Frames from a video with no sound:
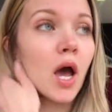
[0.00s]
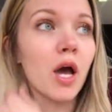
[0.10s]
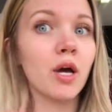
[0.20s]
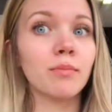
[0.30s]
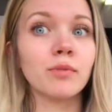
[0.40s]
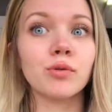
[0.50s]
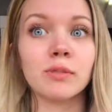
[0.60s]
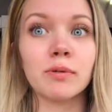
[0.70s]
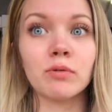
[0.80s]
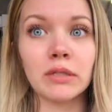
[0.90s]
Um, so
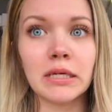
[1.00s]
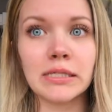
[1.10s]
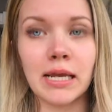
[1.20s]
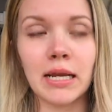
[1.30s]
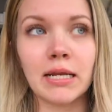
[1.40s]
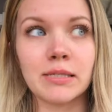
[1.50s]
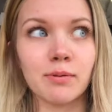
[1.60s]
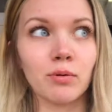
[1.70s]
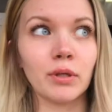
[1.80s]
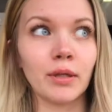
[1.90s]
it's been really exciting. It's
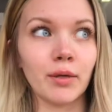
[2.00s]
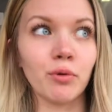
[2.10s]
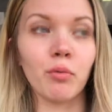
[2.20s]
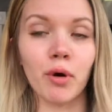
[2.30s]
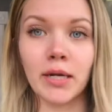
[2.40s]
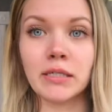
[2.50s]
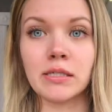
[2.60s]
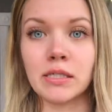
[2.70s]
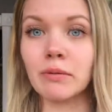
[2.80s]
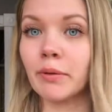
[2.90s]
been really like rewarding to
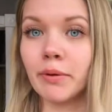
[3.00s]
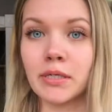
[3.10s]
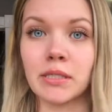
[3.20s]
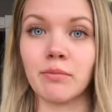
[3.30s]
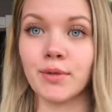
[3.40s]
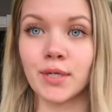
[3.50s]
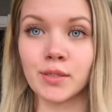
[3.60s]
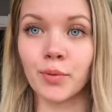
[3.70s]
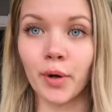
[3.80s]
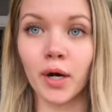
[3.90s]
see what works and what
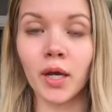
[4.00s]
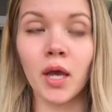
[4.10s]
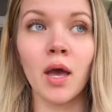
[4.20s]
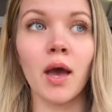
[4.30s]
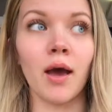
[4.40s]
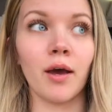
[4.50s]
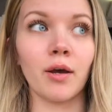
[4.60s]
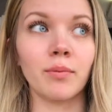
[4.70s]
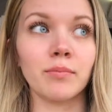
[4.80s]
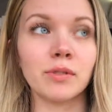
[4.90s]
doesn't work.
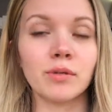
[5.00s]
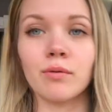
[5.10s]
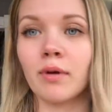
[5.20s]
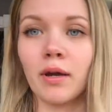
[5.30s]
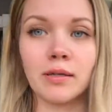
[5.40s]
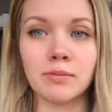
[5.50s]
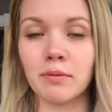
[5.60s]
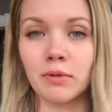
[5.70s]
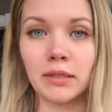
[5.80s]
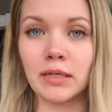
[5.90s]
Um, so it's
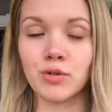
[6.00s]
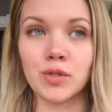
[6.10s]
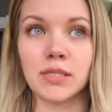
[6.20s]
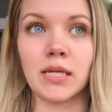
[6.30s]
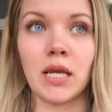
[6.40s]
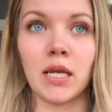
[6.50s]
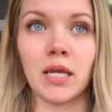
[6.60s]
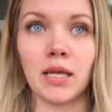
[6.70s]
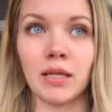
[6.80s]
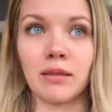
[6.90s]
been really
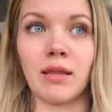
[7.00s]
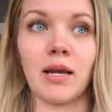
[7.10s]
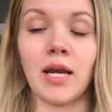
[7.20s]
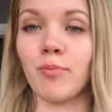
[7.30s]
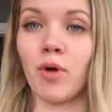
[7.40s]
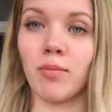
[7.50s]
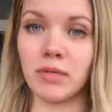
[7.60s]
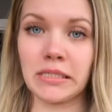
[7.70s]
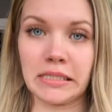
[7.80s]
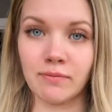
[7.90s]
interesting. That kind of brought
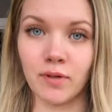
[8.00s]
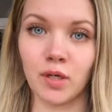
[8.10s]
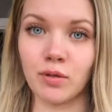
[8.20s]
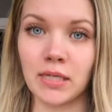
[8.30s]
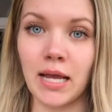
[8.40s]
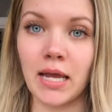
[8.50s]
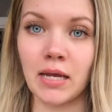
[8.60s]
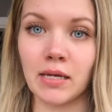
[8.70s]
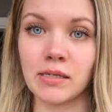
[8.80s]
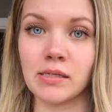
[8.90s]
me to this video
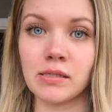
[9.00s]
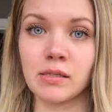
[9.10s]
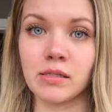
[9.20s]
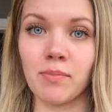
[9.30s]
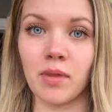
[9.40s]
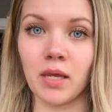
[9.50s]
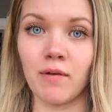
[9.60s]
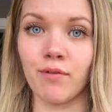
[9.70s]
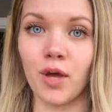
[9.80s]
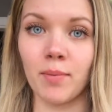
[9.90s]
today is something
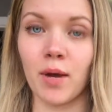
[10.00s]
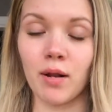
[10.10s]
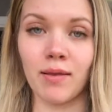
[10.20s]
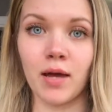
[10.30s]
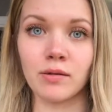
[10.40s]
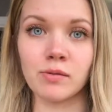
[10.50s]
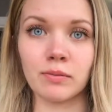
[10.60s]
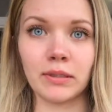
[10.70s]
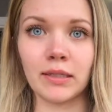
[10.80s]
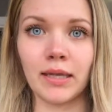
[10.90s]
I've thought about a lot is
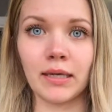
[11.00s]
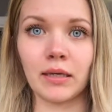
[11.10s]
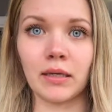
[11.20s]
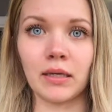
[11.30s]
really like